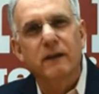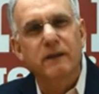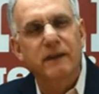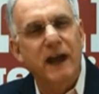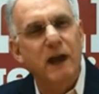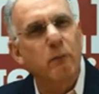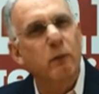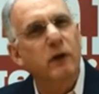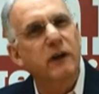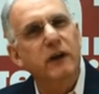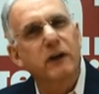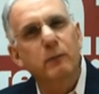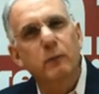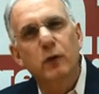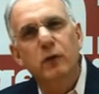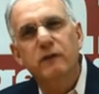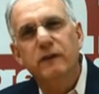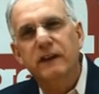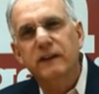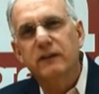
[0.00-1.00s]
Then we're going to
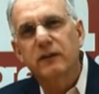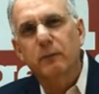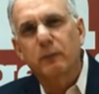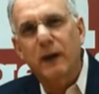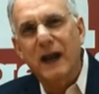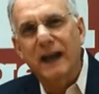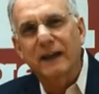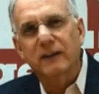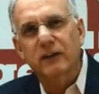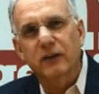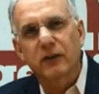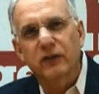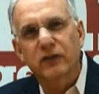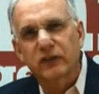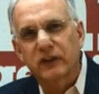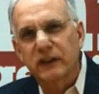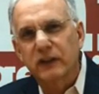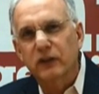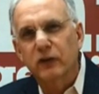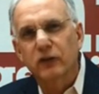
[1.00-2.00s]
move into practical
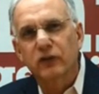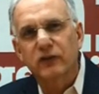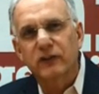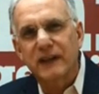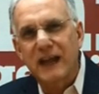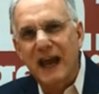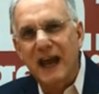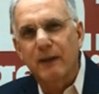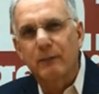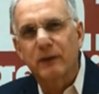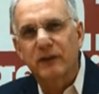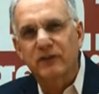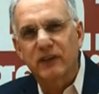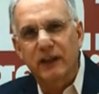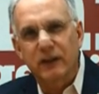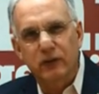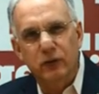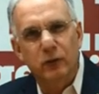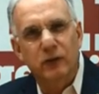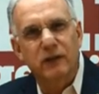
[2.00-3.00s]
skills and habits
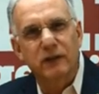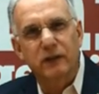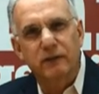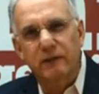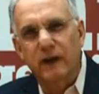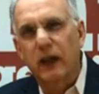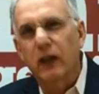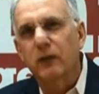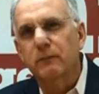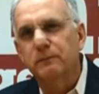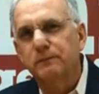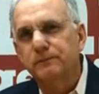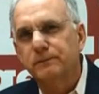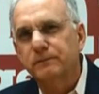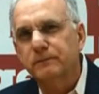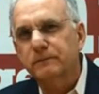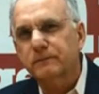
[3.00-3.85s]
that you can develop